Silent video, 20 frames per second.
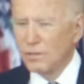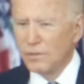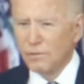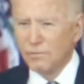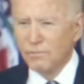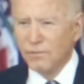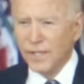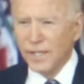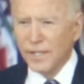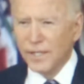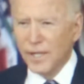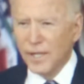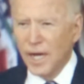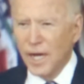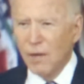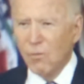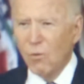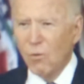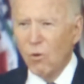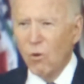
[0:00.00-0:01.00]
the
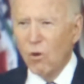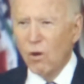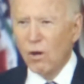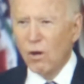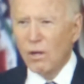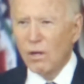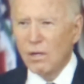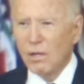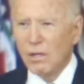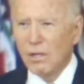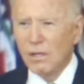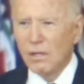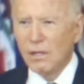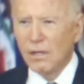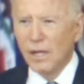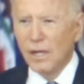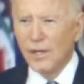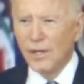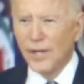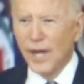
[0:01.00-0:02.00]
Vietnam War,
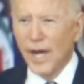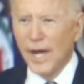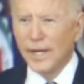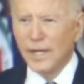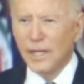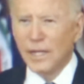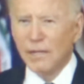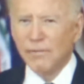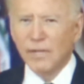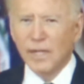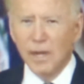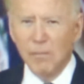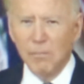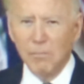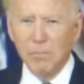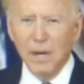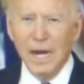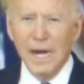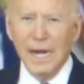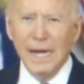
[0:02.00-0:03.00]
and 9/11
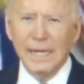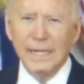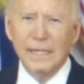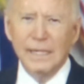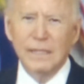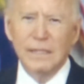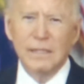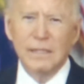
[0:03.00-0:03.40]
combined.